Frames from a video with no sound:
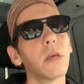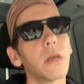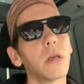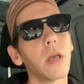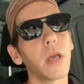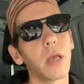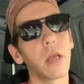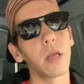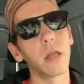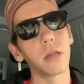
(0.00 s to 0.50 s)

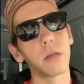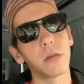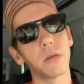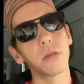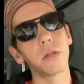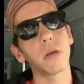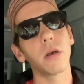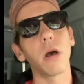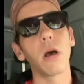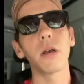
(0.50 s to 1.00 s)

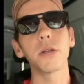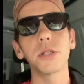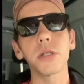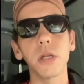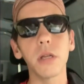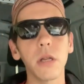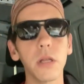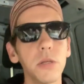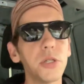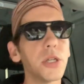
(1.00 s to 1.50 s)
And
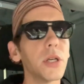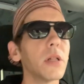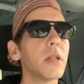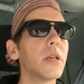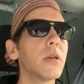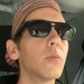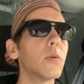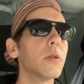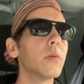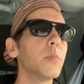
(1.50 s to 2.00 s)
Austin and
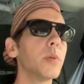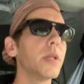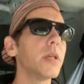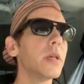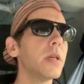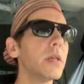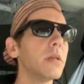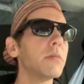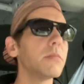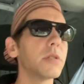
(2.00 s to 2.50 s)
Jilly will
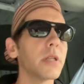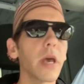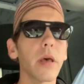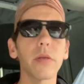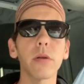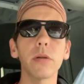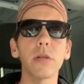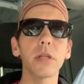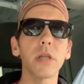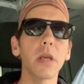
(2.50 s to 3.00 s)
be
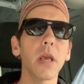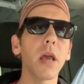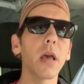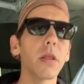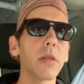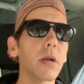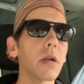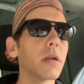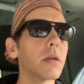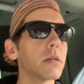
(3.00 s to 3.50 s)
tethered together,